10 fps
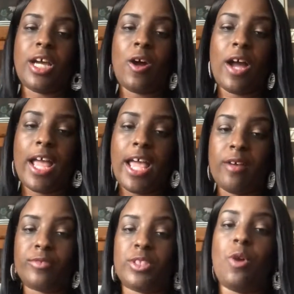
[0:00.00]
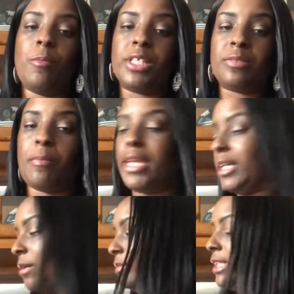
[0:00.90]
y'all, I have so much
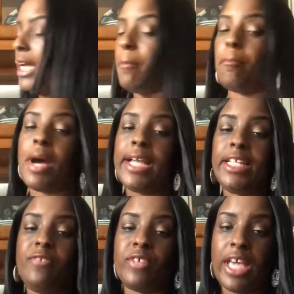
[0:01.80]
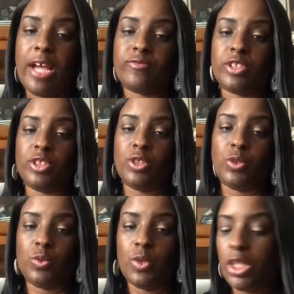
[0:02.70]
makeup that I might even have to
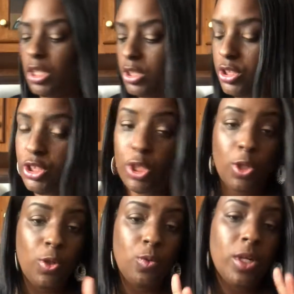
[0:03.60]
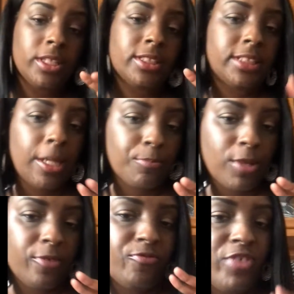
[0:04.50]
do two
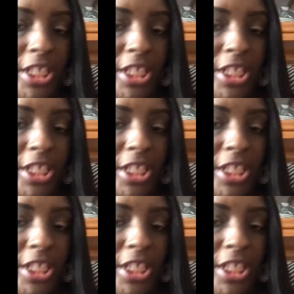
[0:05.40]
separate